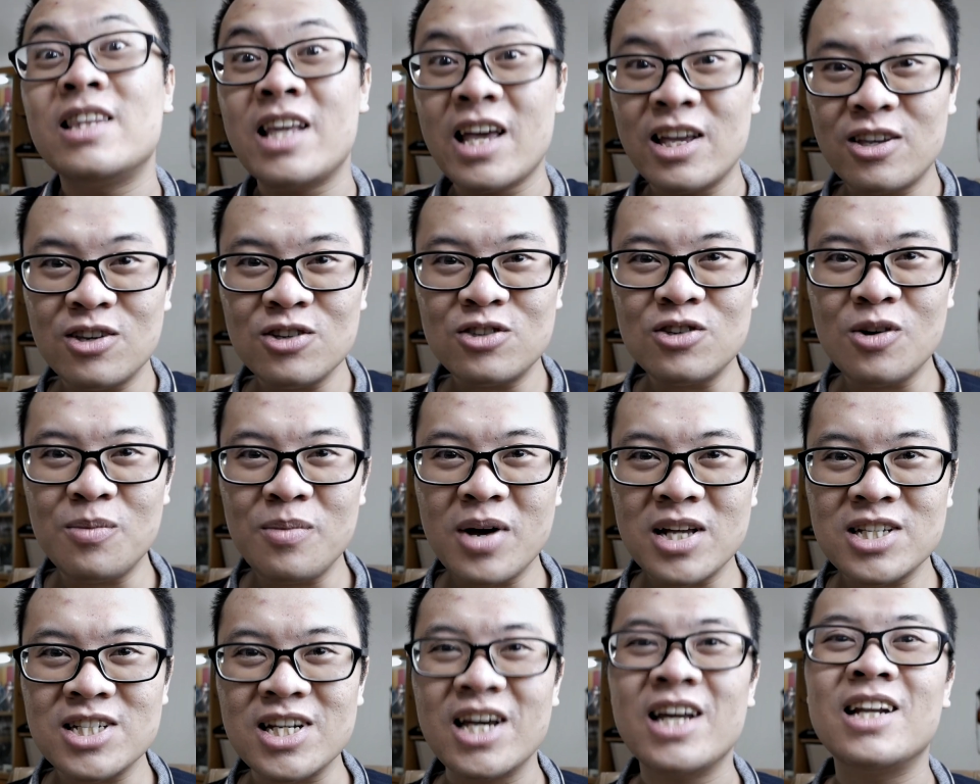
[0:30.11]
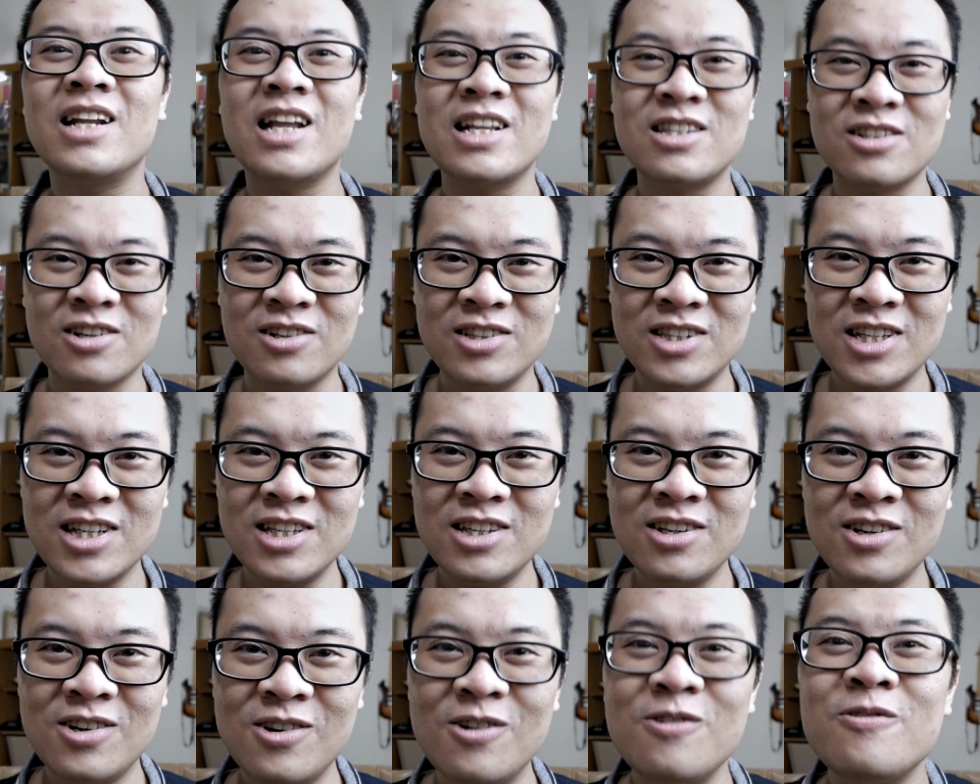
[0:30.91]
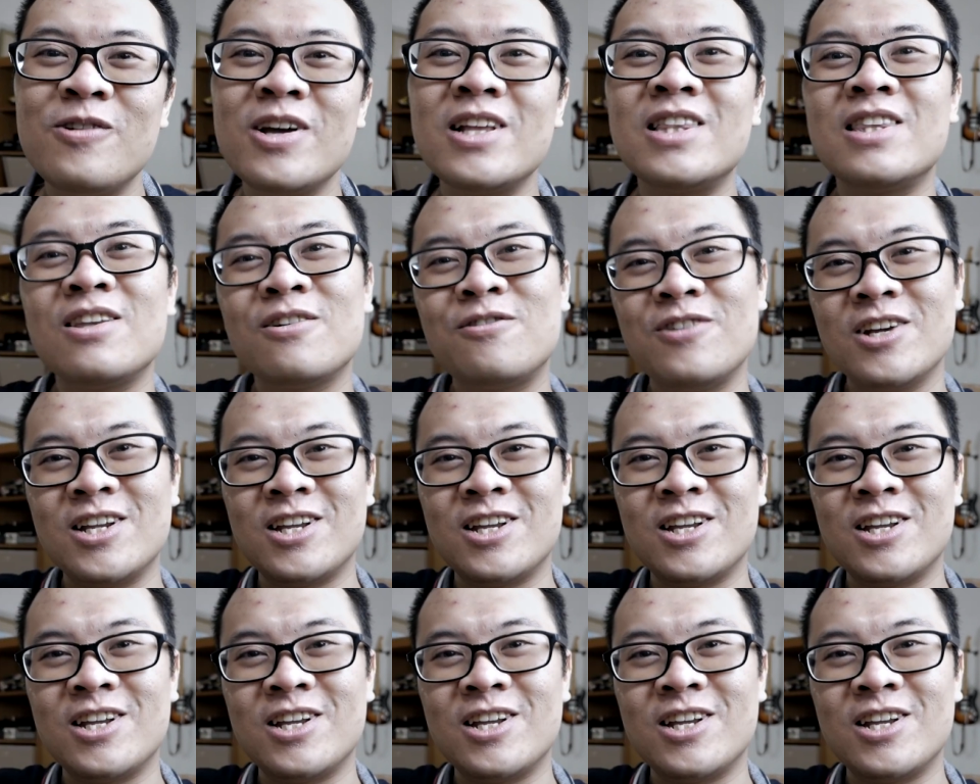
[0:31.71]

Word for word: Thank you so much, and let's continue with the